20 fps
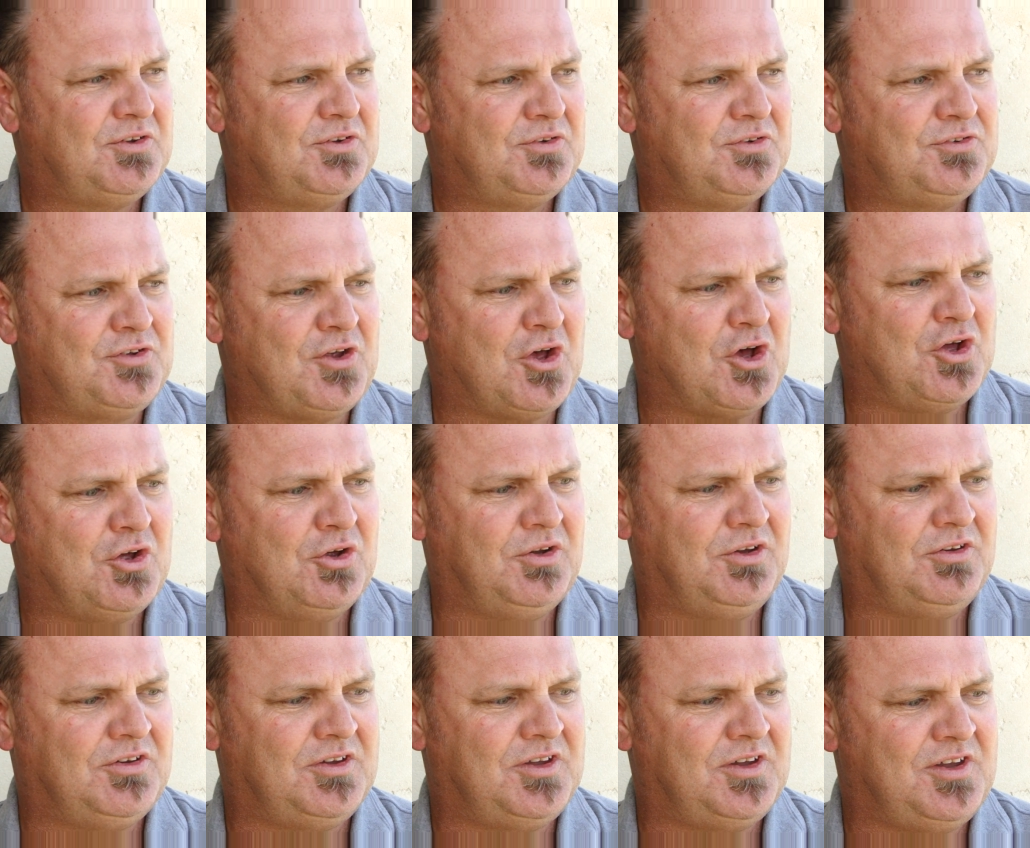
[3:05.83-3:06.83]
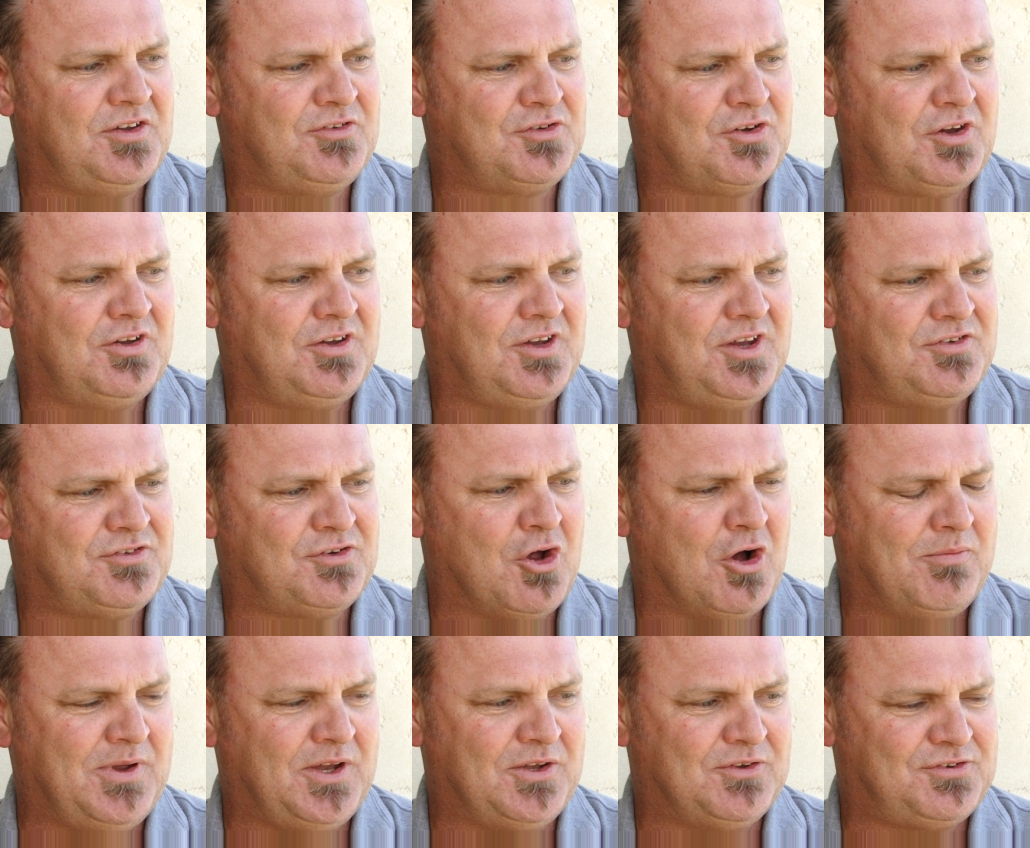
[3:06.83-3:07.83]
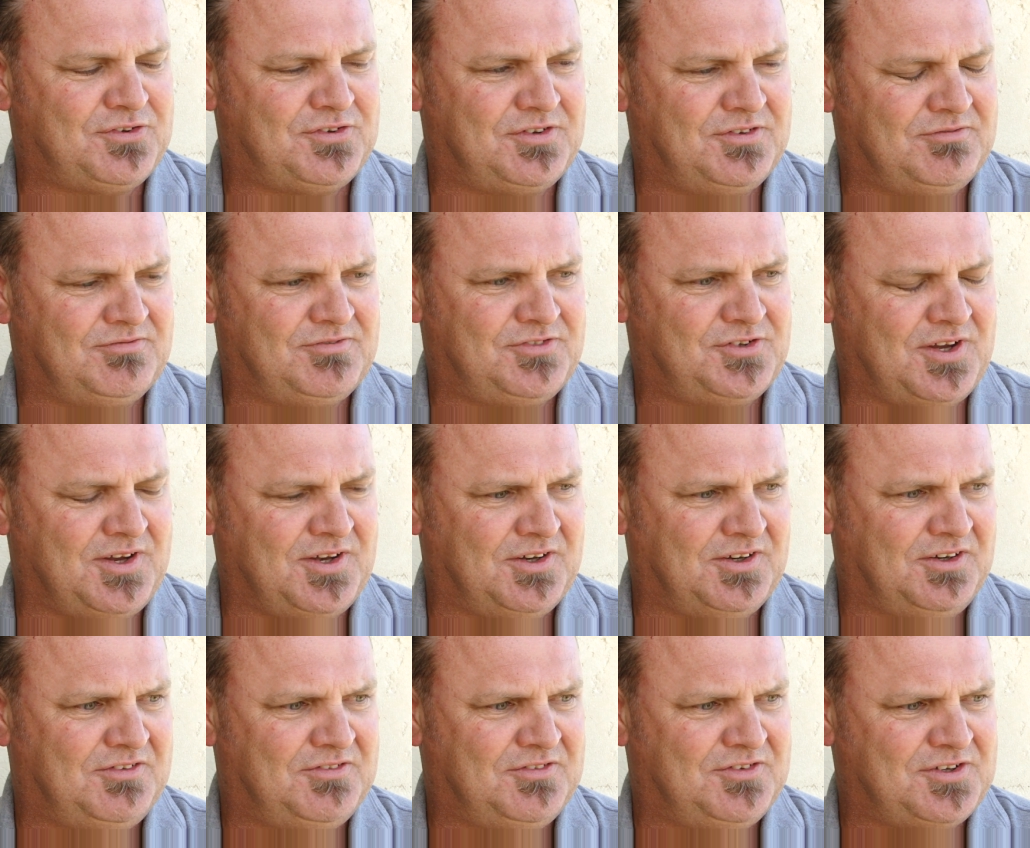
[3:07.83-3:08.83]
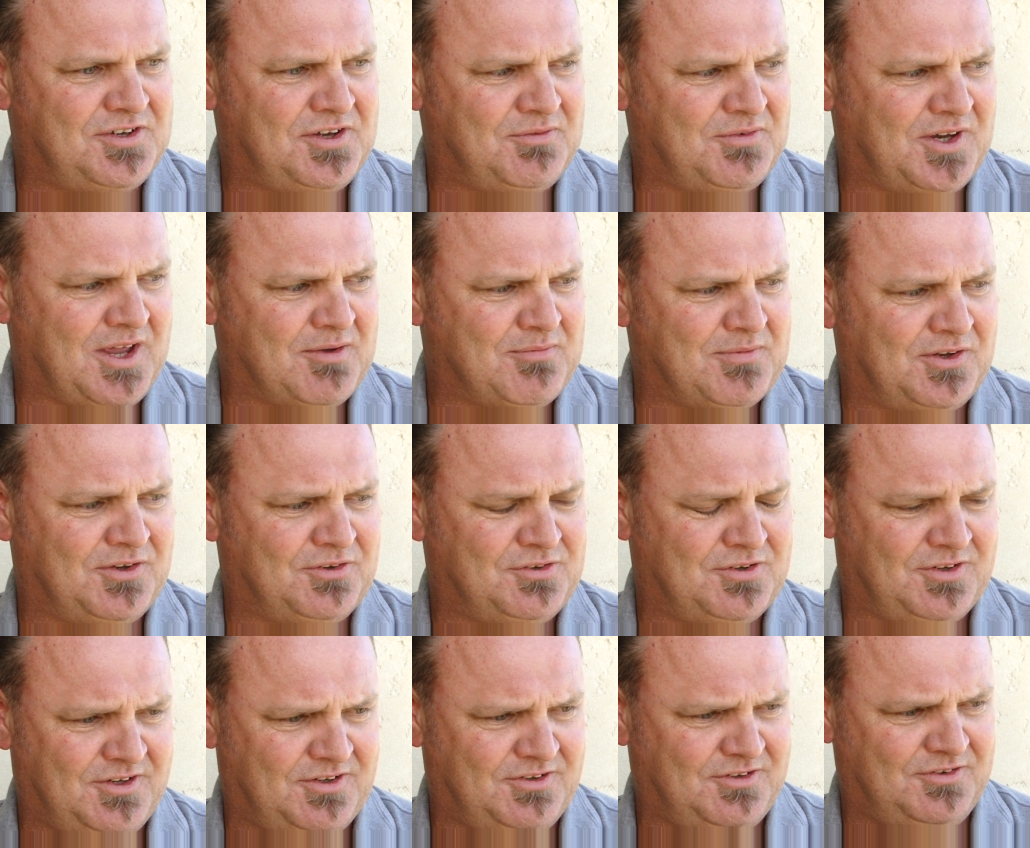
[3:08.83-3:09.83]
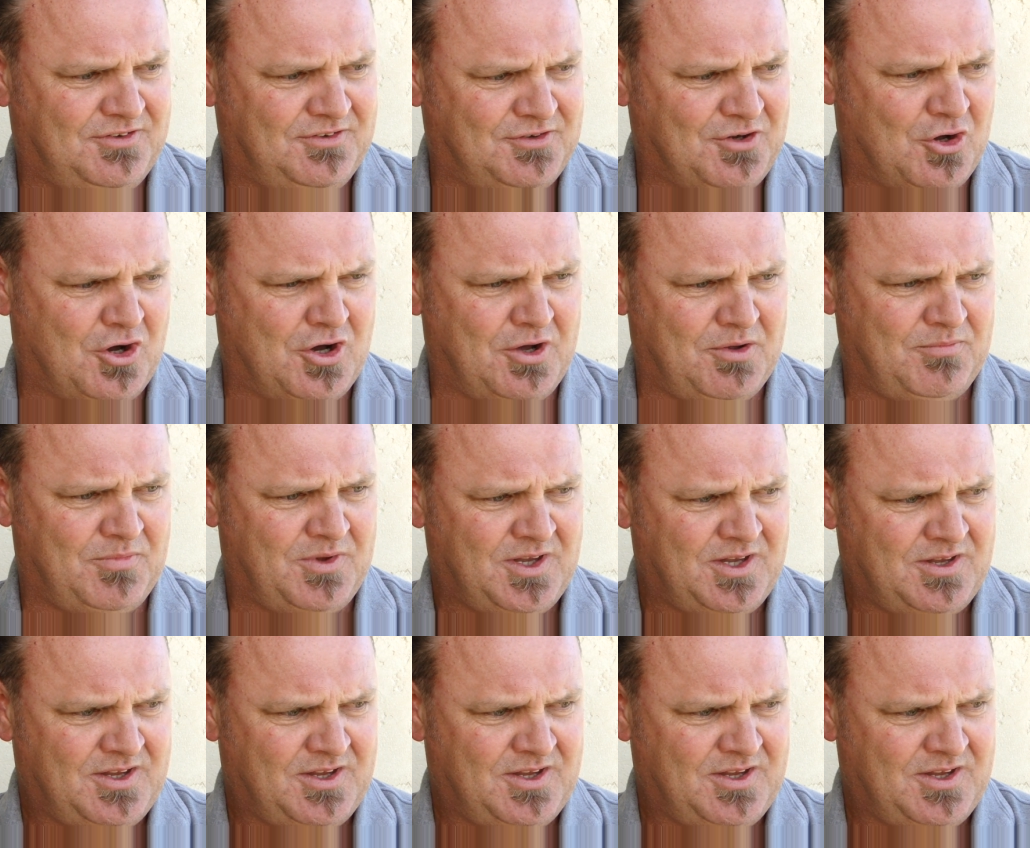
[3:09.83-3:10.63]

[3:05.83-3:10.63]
So his comments seem to come at a time